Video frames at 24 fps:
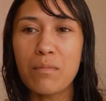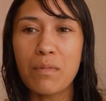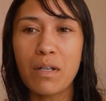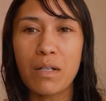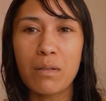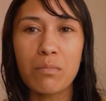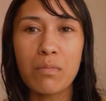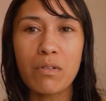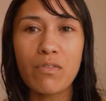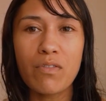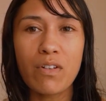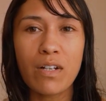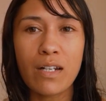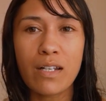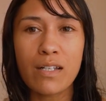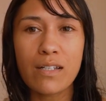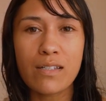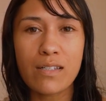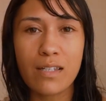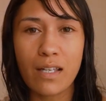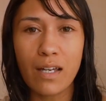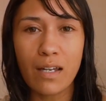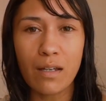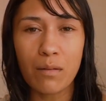made me really
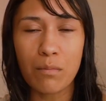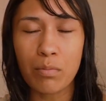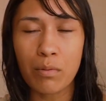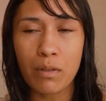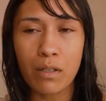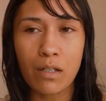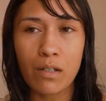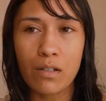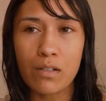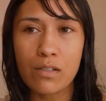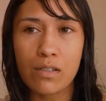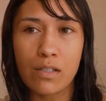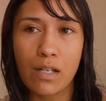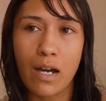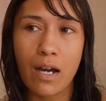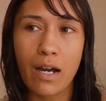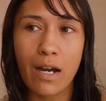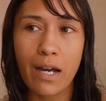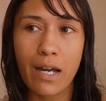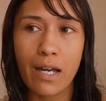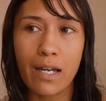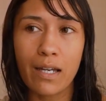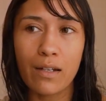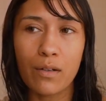sad because
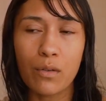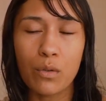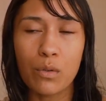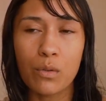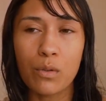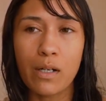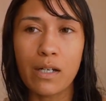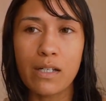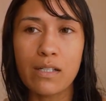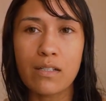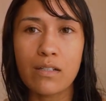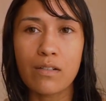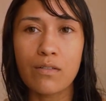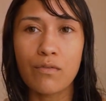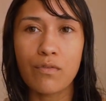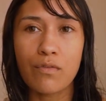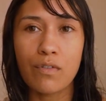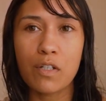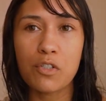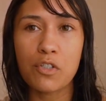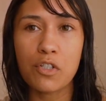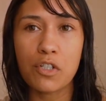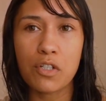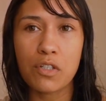I always
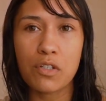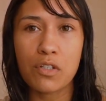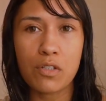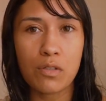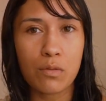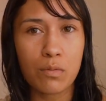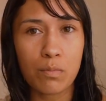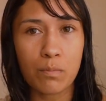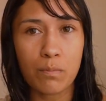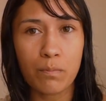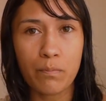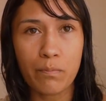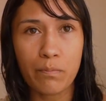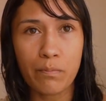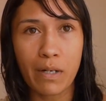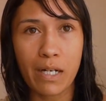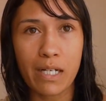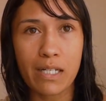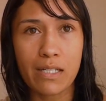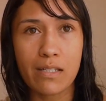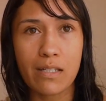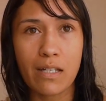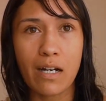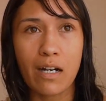envisioned
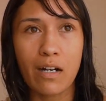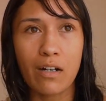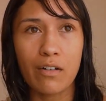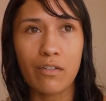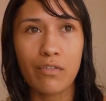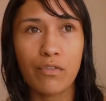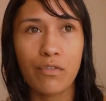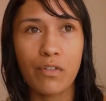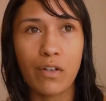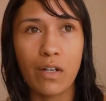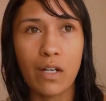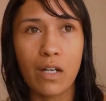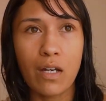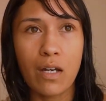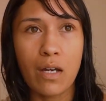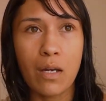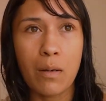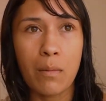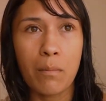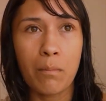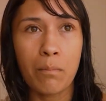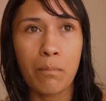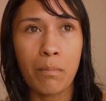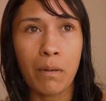myself
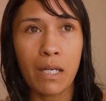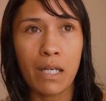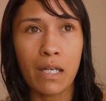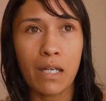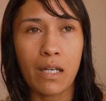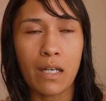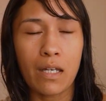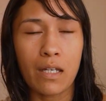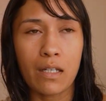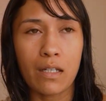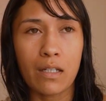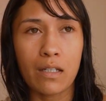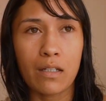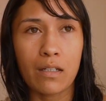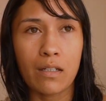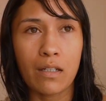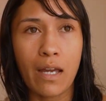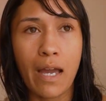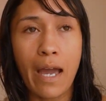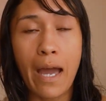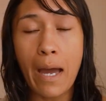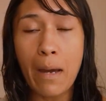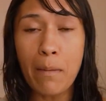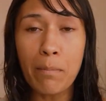being
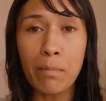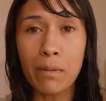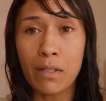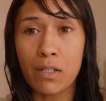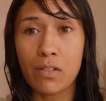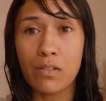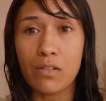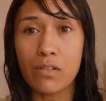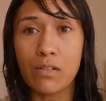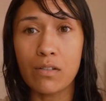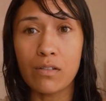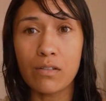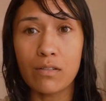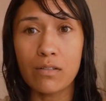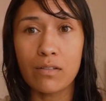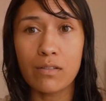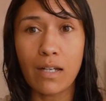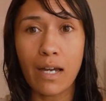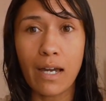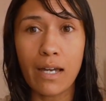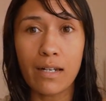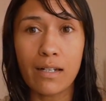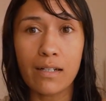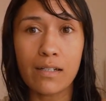happy
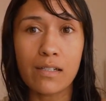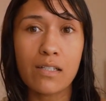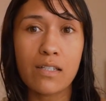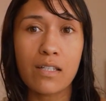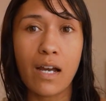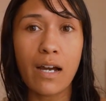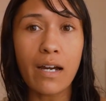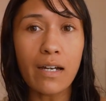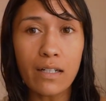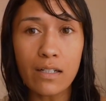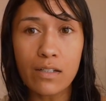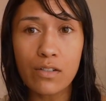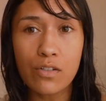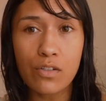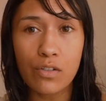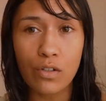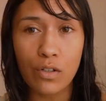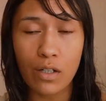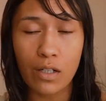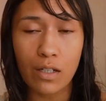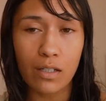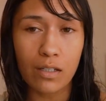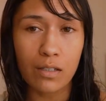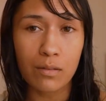and excited
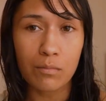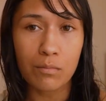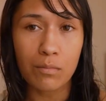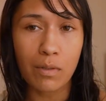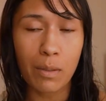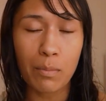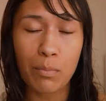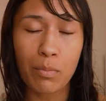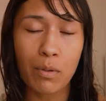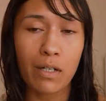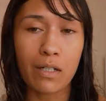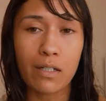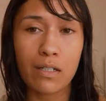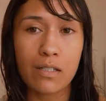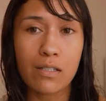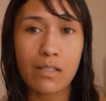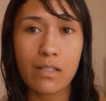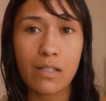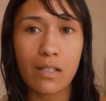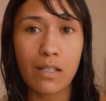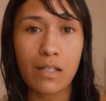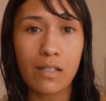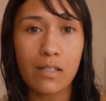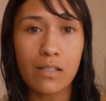during my
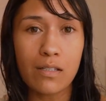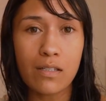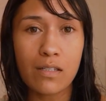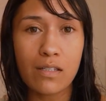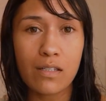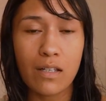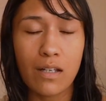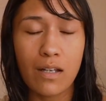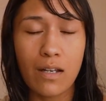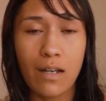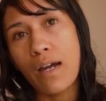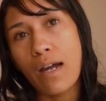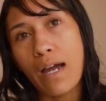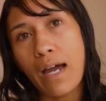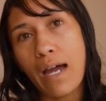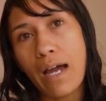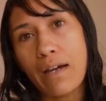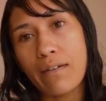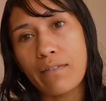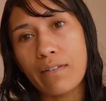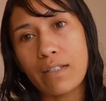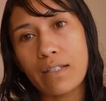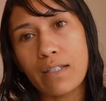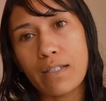pregnancies,
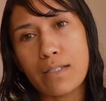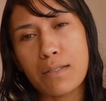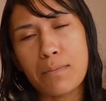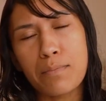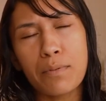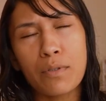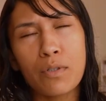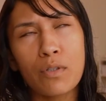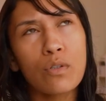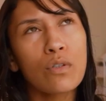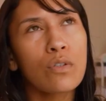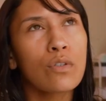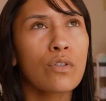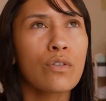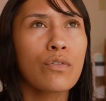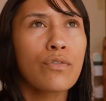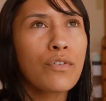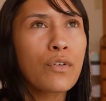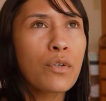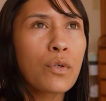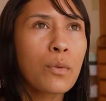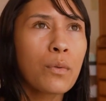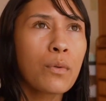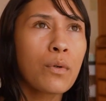having this
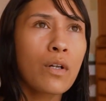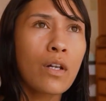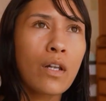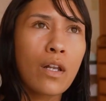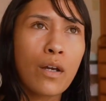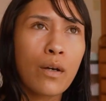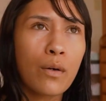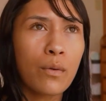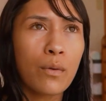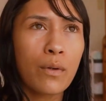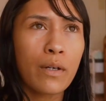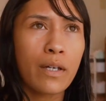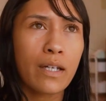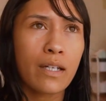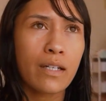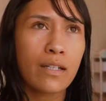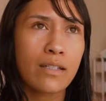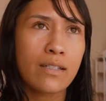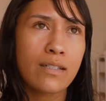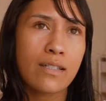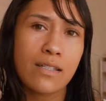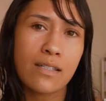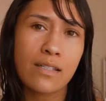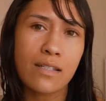beautiful glowing
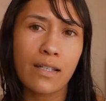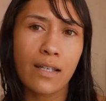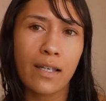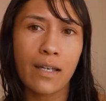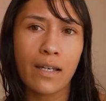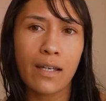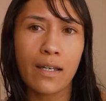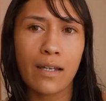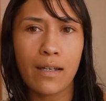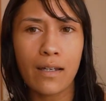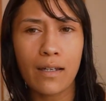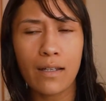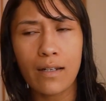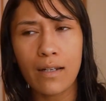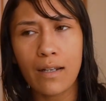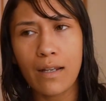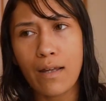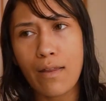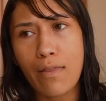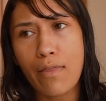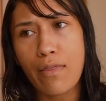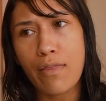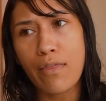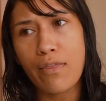skin
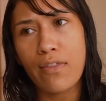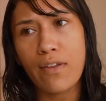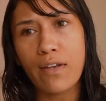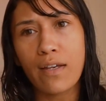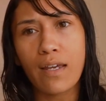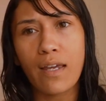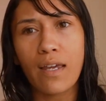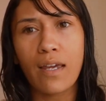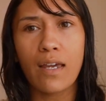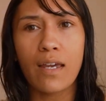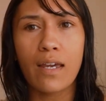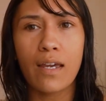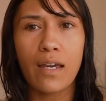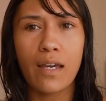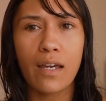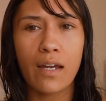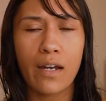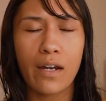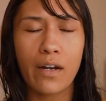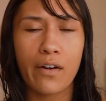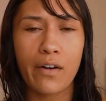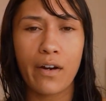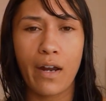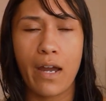and thick
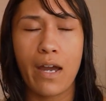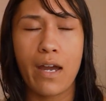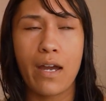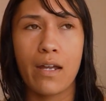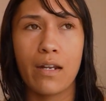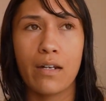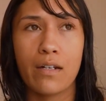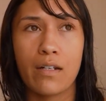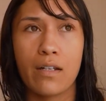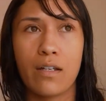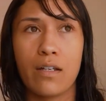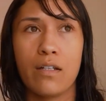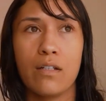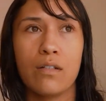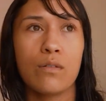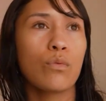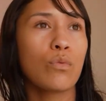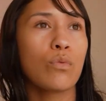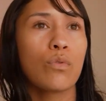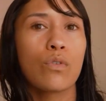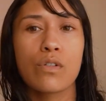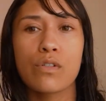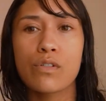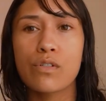hair, and it
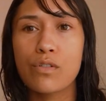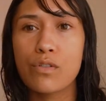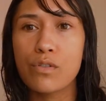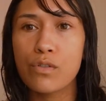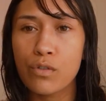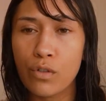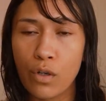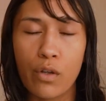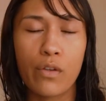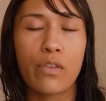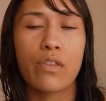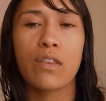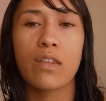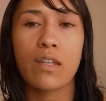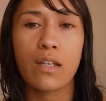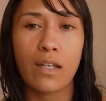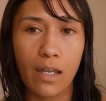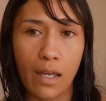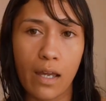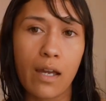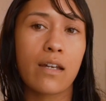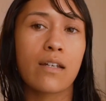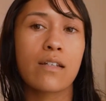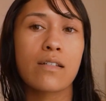was not the
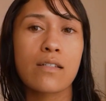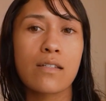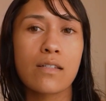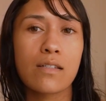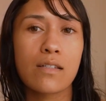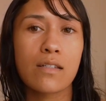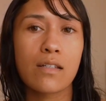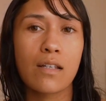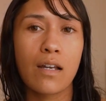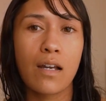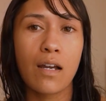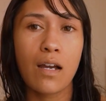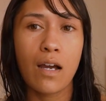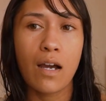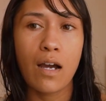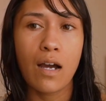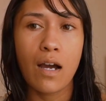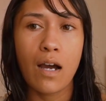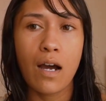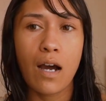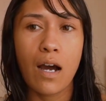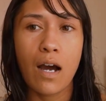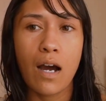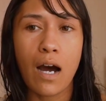case.
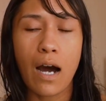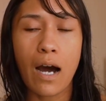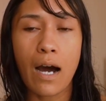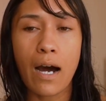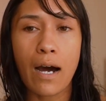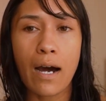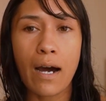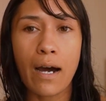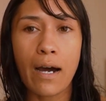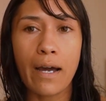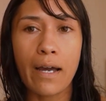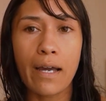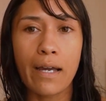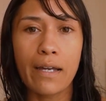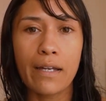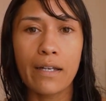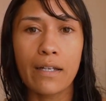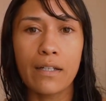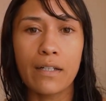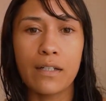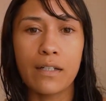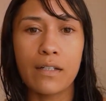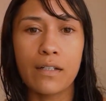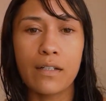
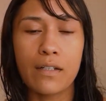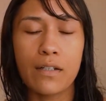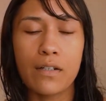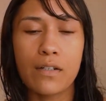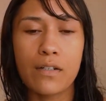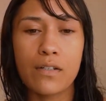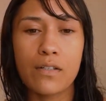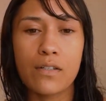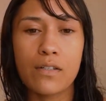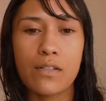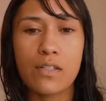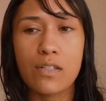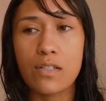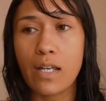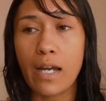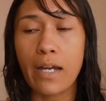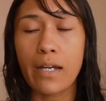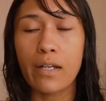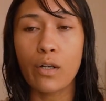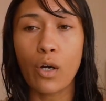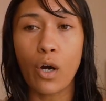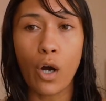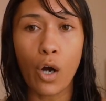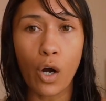I
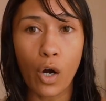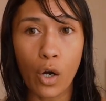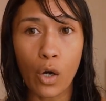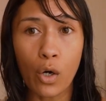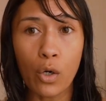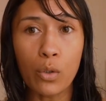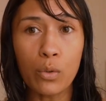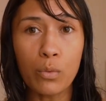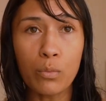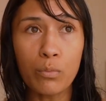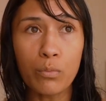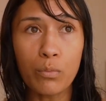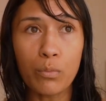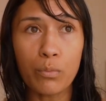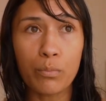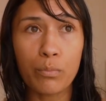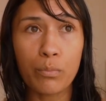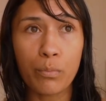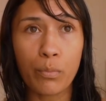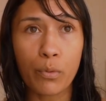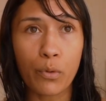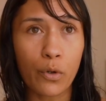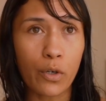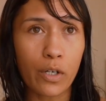stayed home
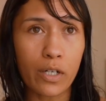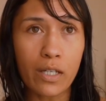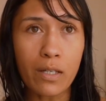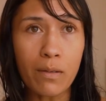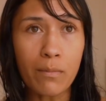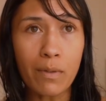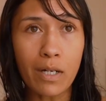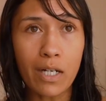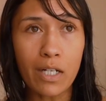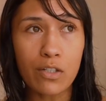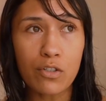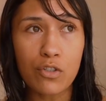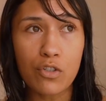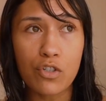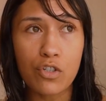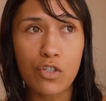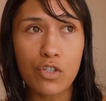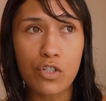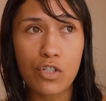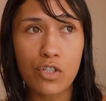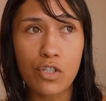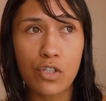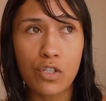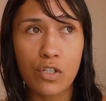pretty
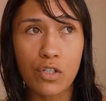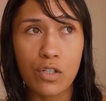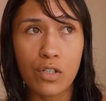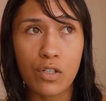much